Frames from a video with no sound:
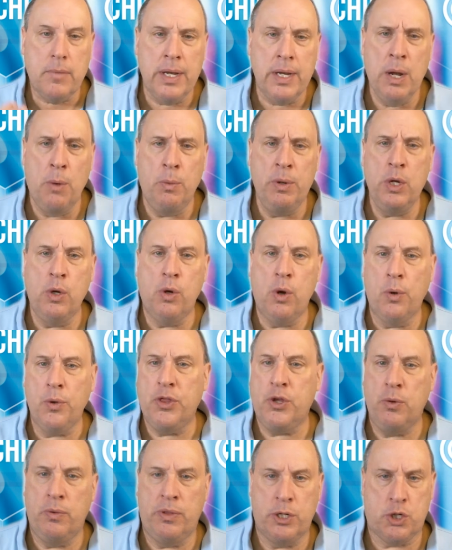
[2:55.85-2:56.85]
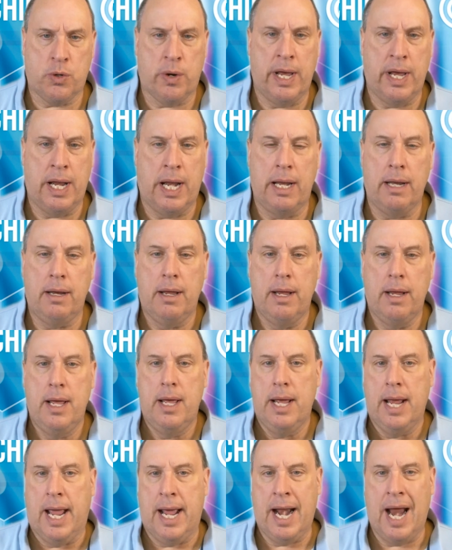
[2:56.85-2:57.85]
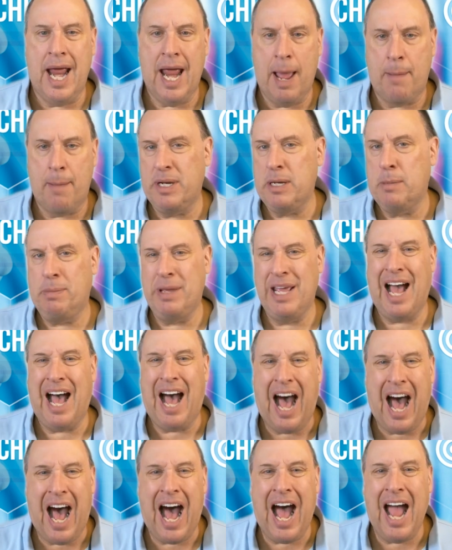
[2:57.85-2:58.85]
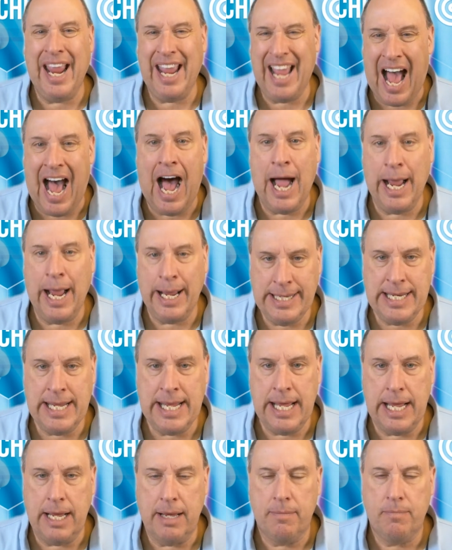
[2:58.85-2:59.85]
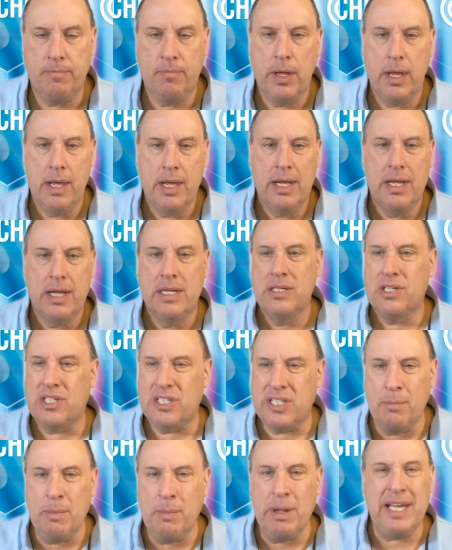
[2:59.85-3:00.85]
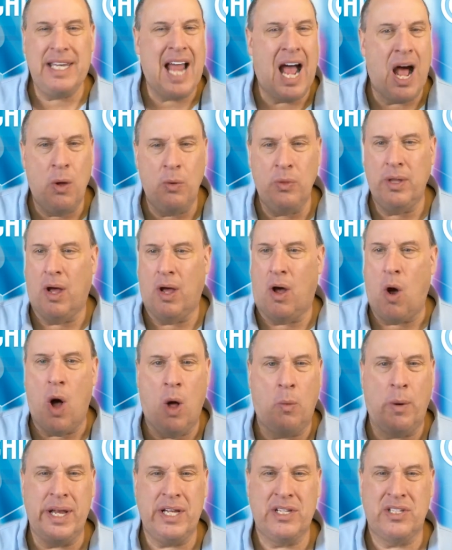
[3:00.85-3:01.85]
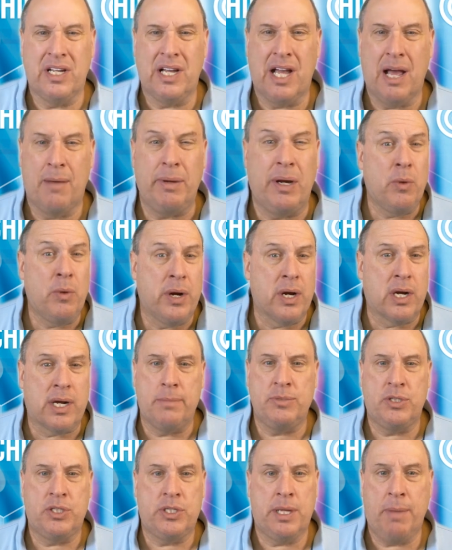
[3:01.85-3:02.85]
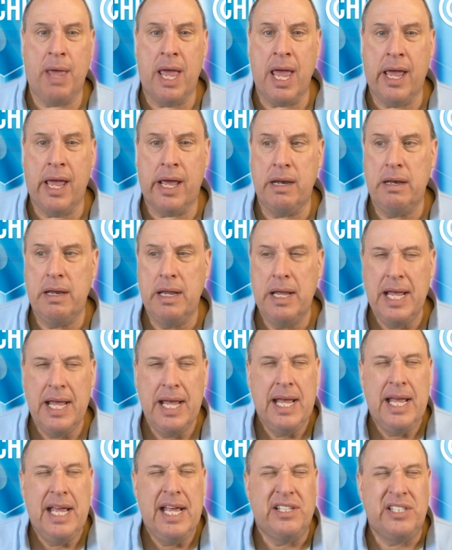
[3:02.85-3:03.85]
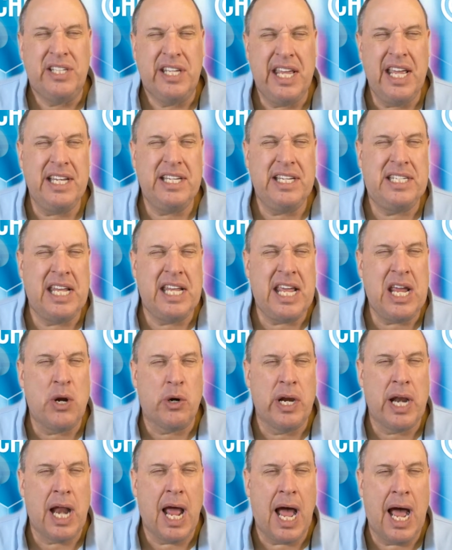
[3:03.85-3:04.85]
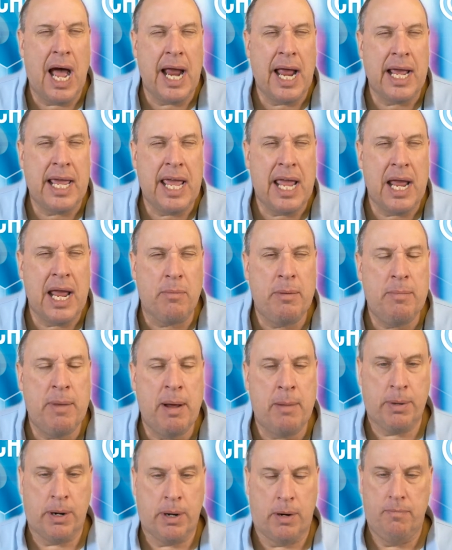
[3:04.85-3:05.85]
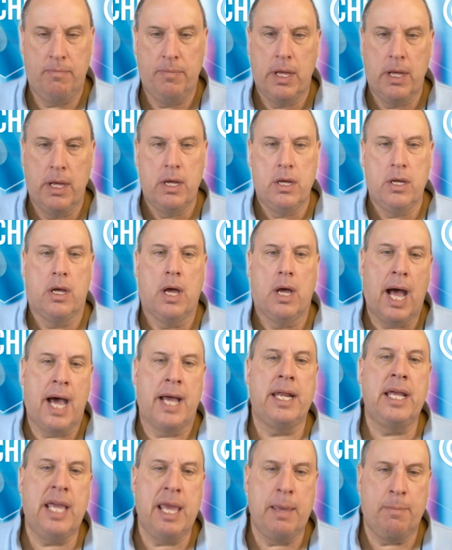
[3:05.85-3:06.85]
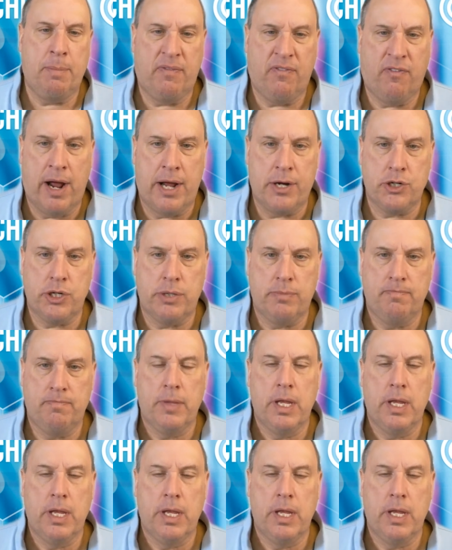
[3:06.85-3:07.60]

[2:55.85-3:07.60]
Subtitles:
Now, when you go through the training, and I happen to be a high ID, someone down the hallway isn't coming, comes Tim Hagen. Is he a D or an I? I can't remember. How do you keep it fresh?